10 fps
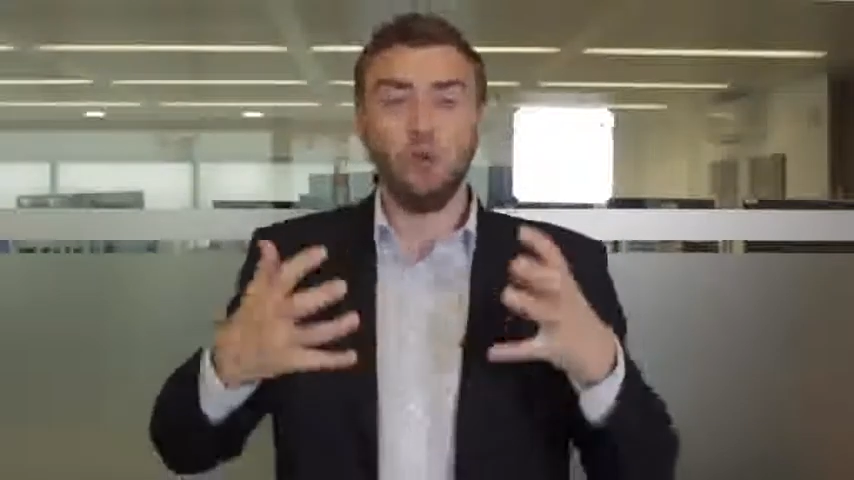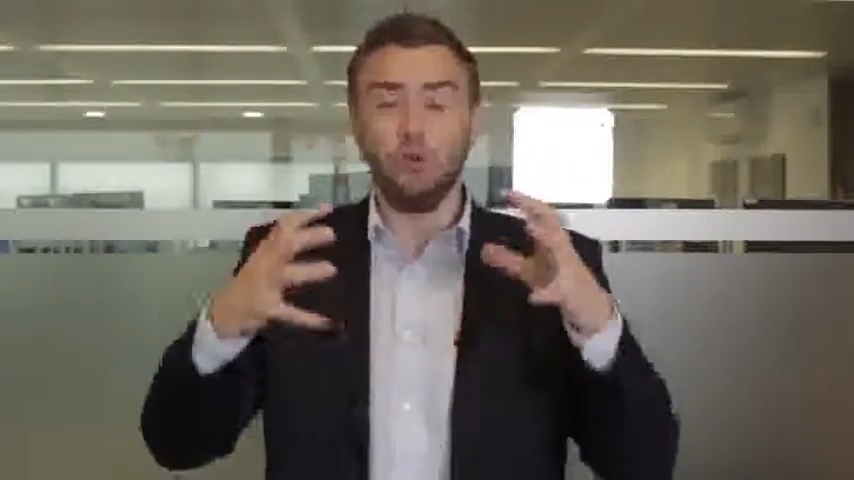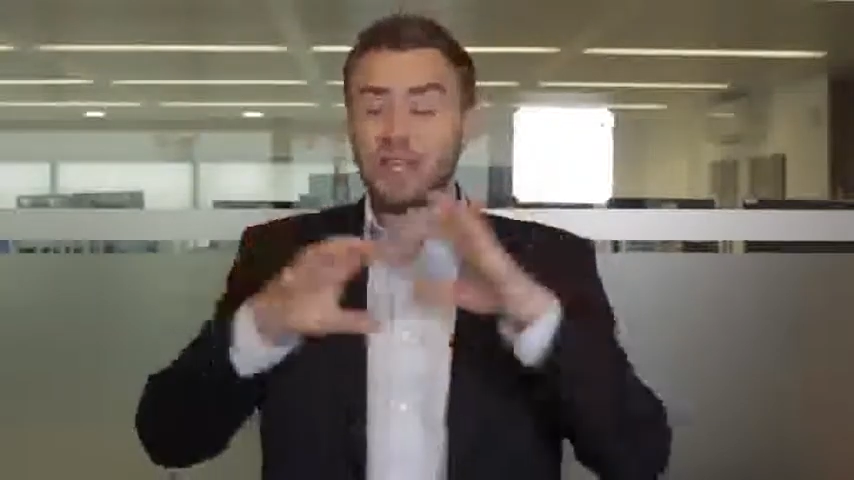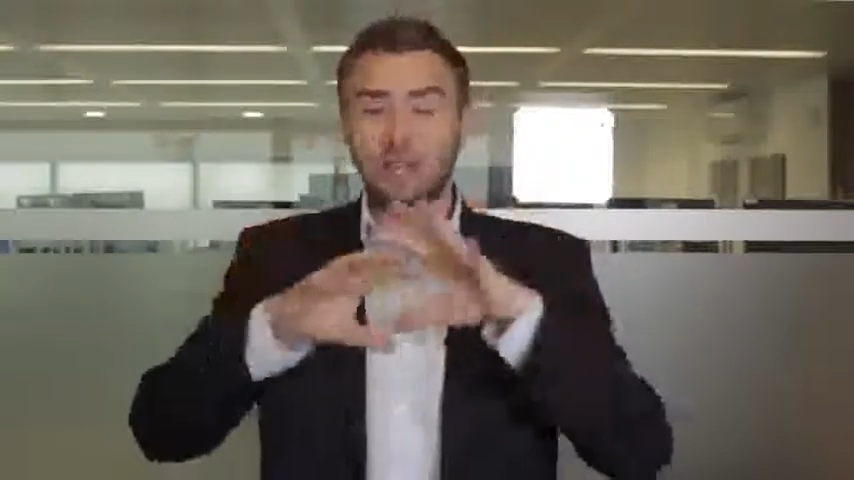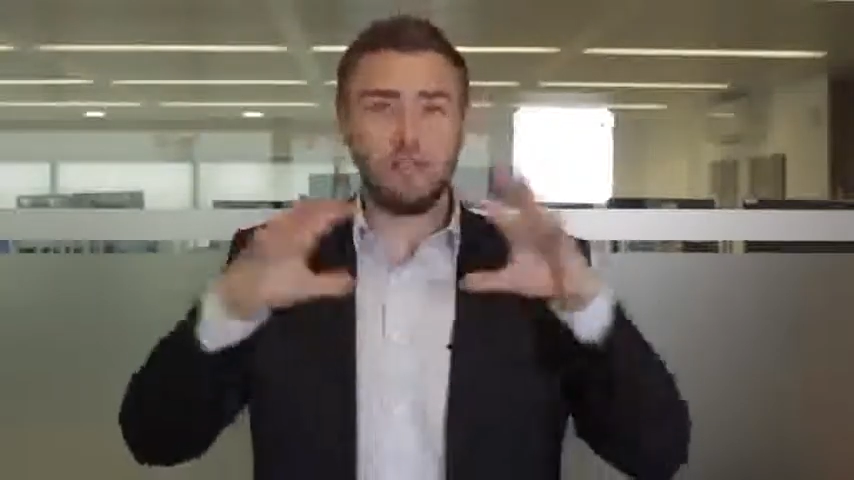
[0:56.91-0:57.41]

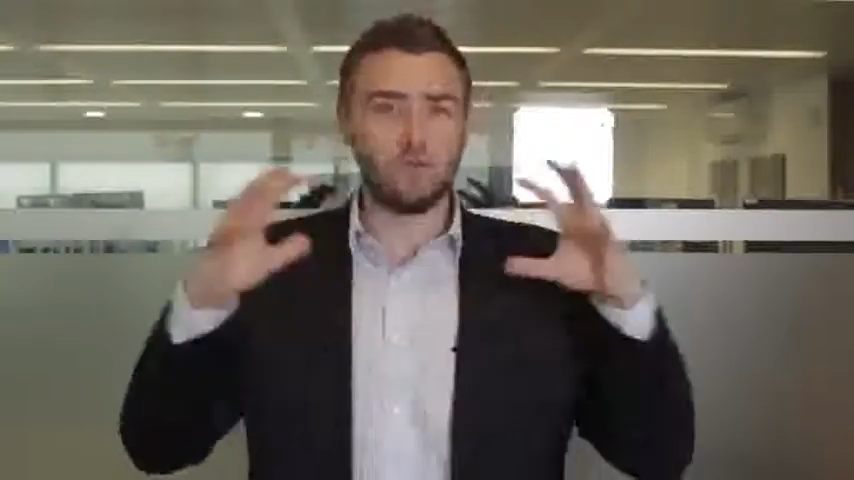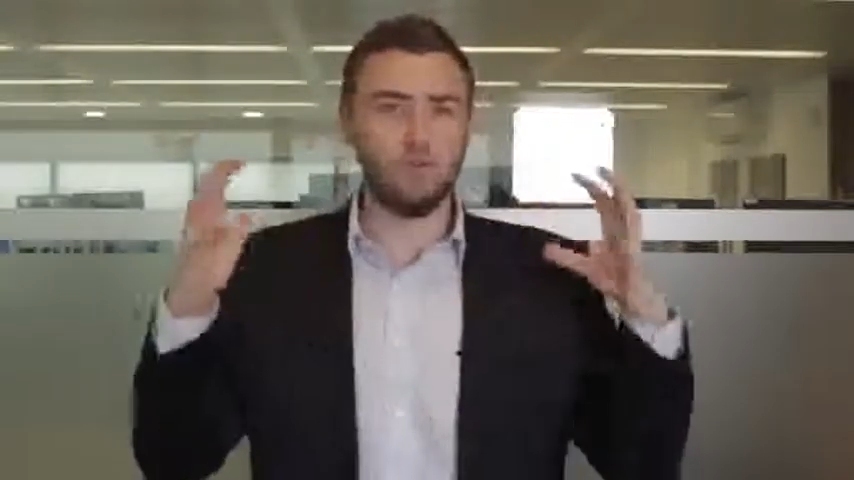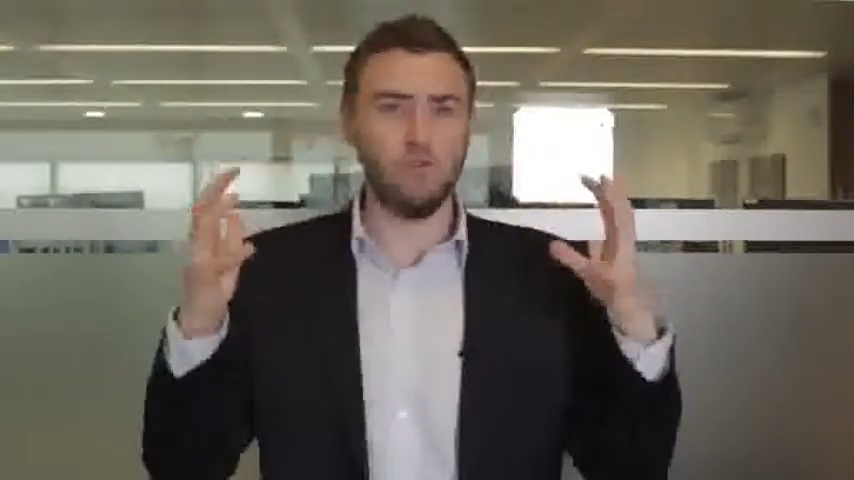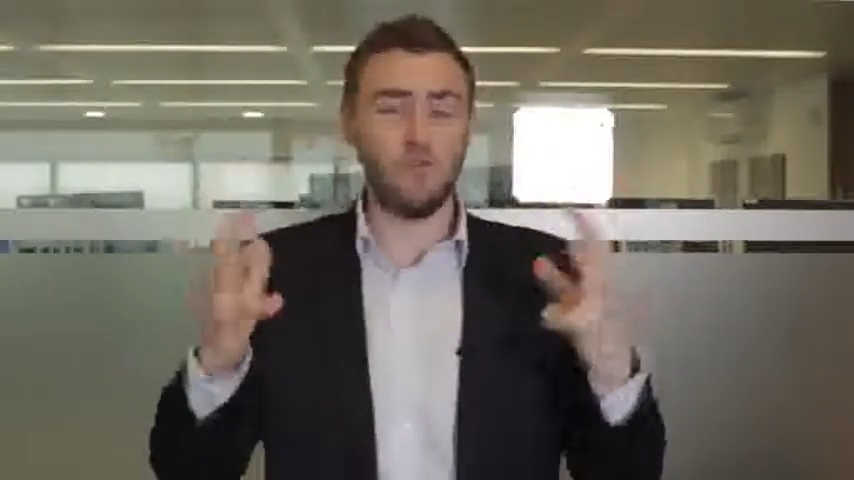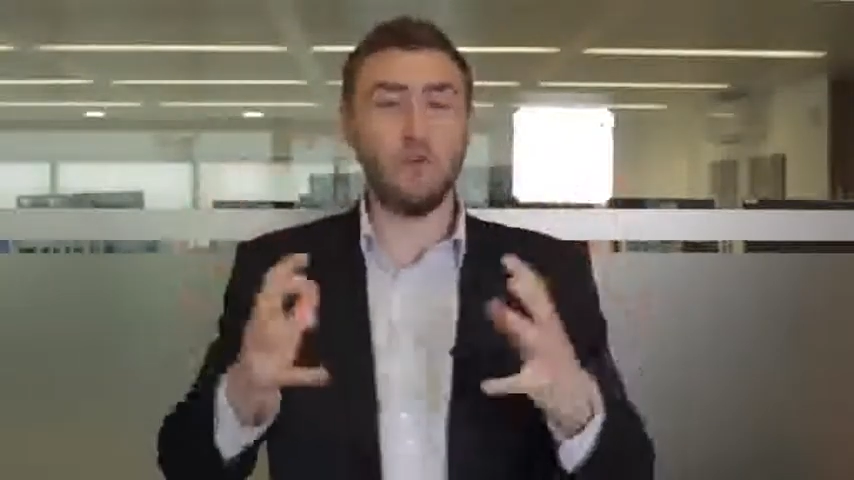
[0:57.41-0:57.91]

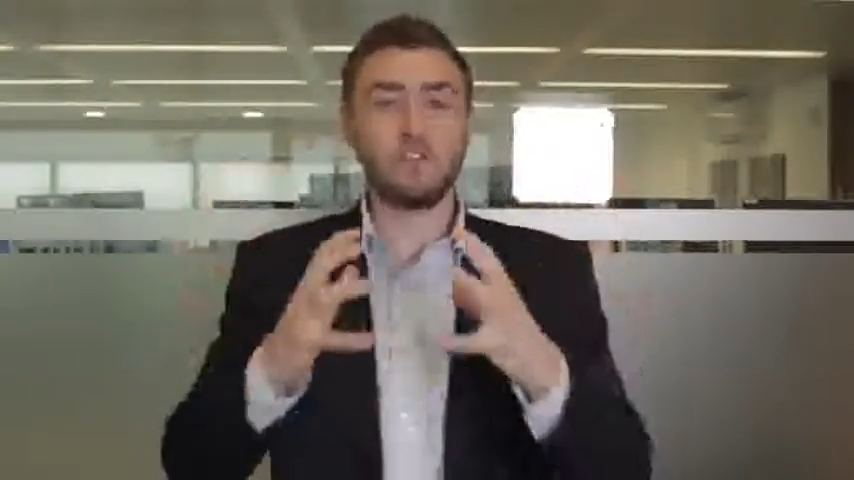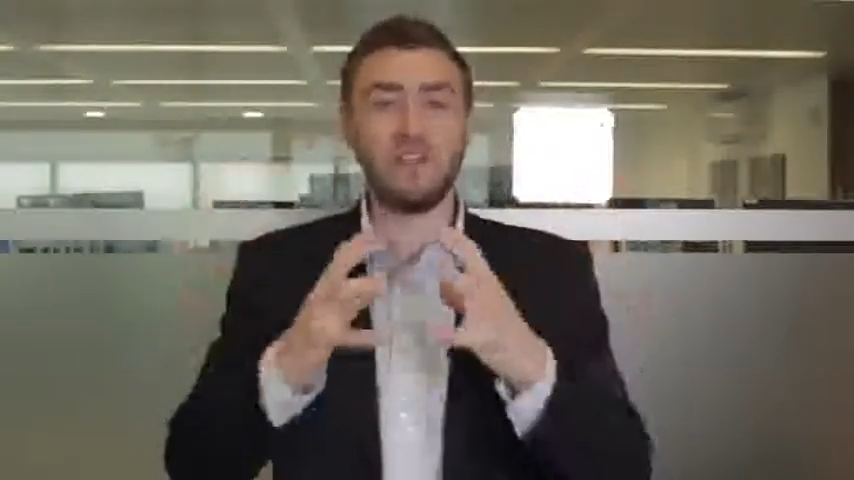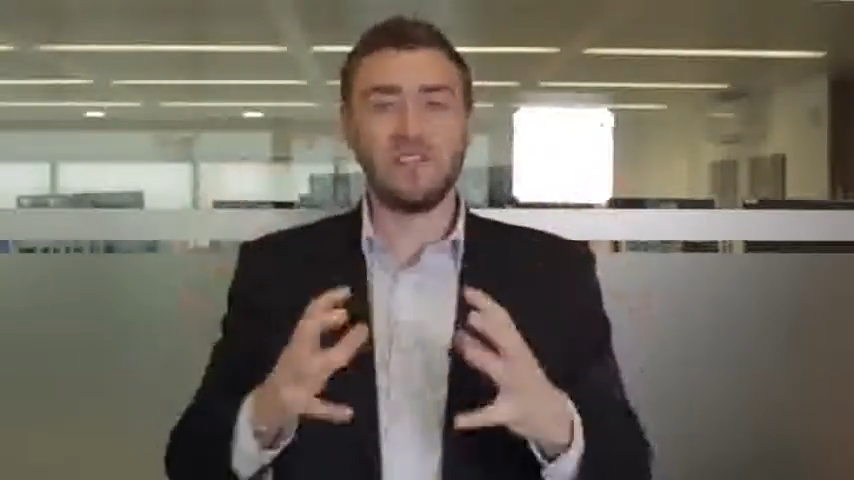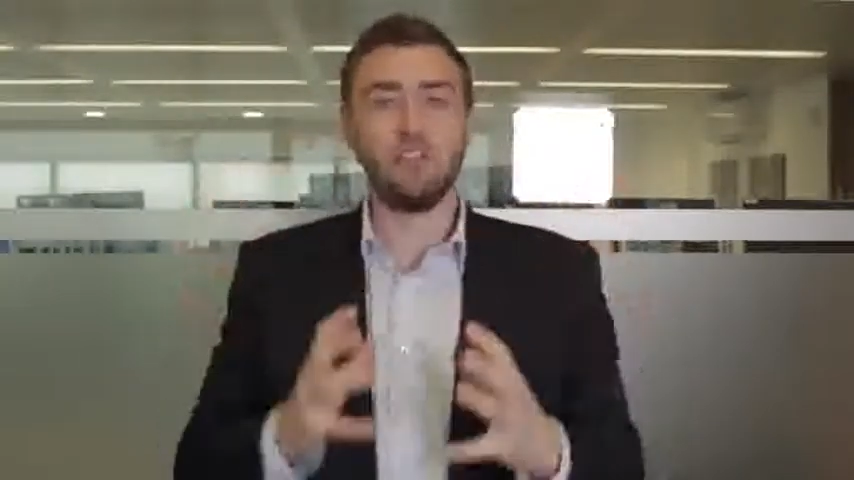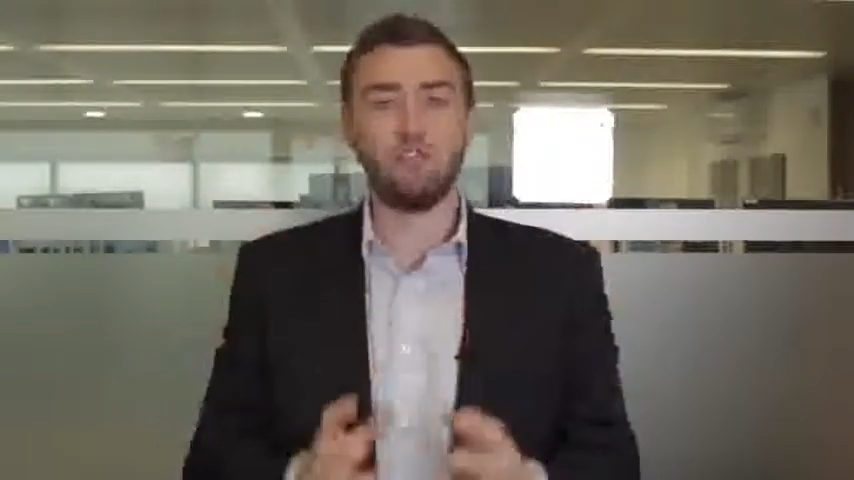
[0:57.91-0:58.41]
all
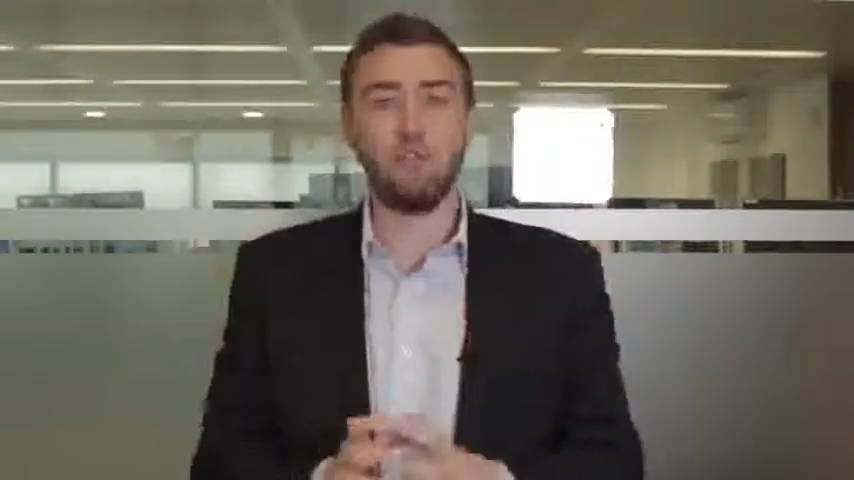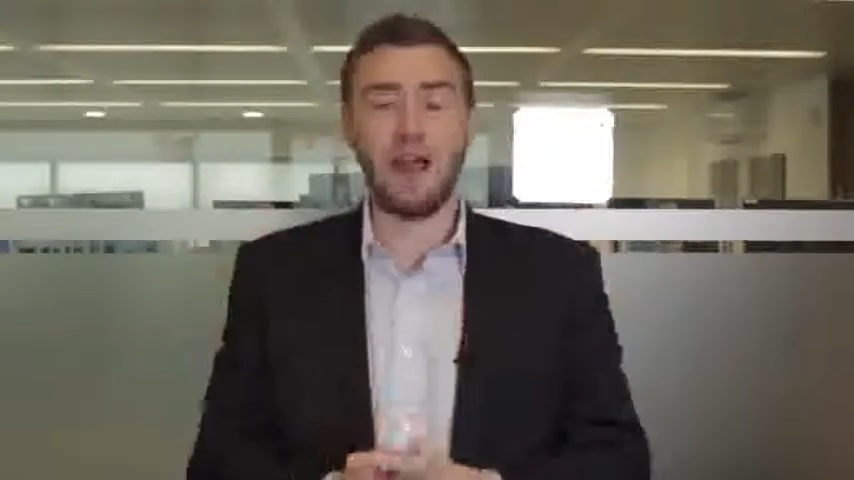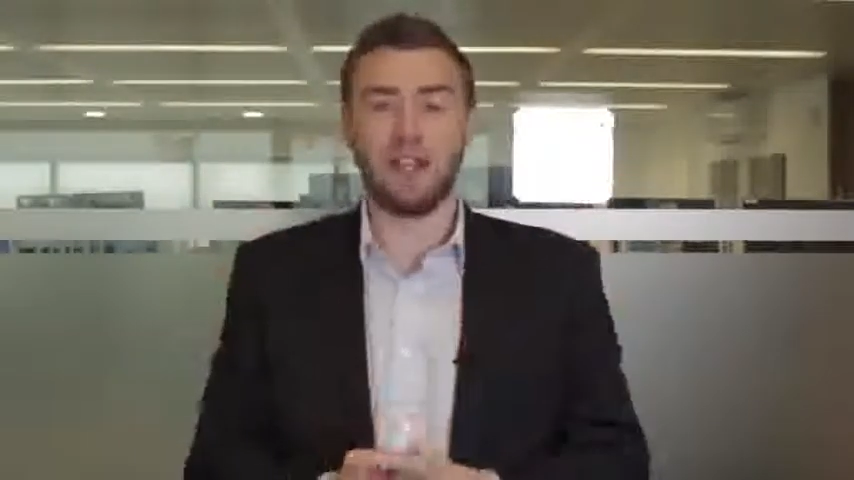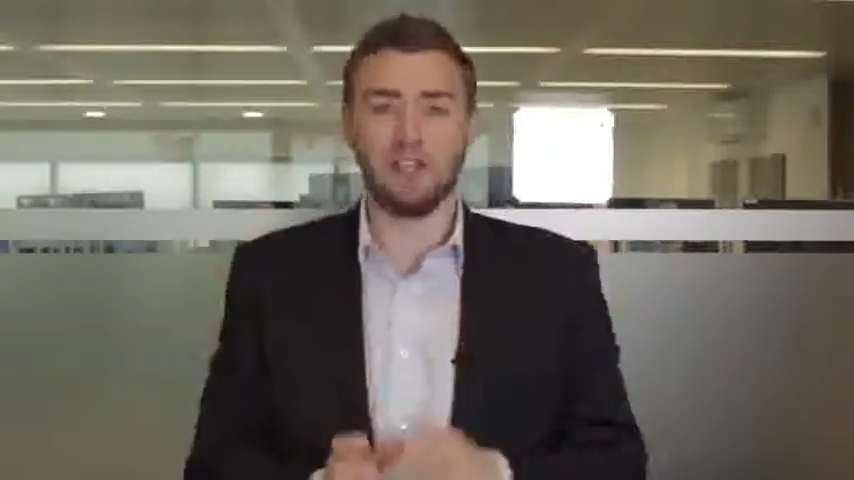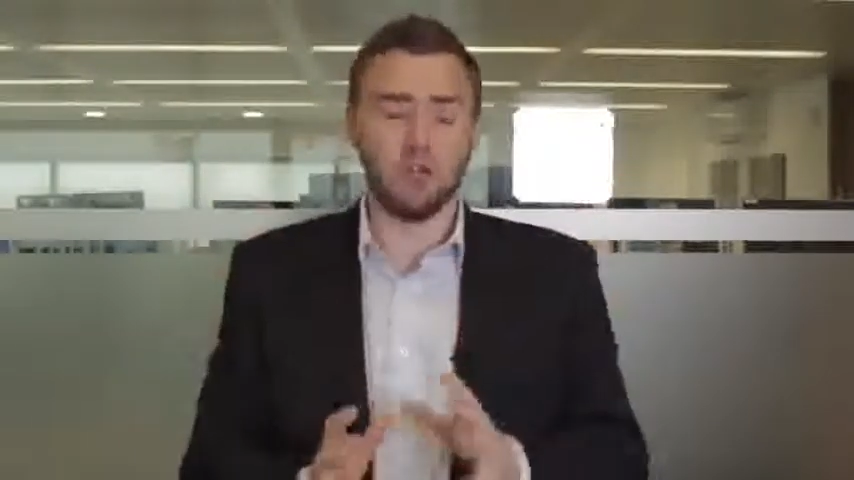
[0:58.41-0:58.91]
revolves around the
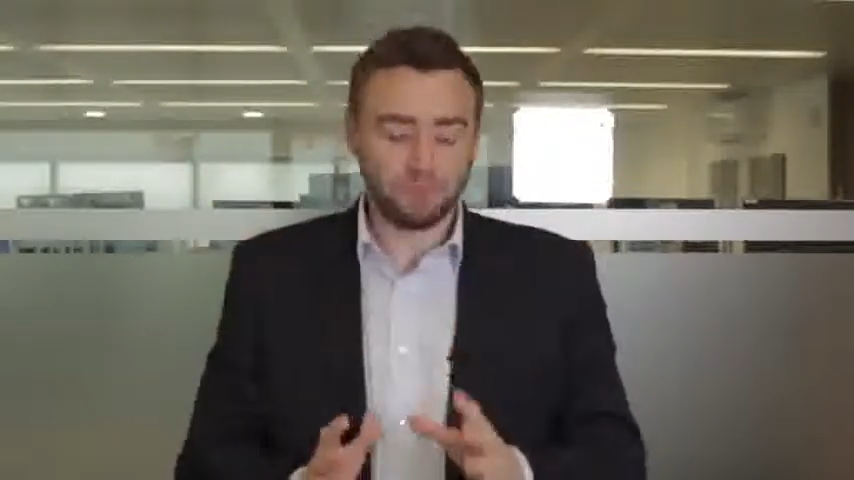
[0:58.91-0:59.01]
central bank.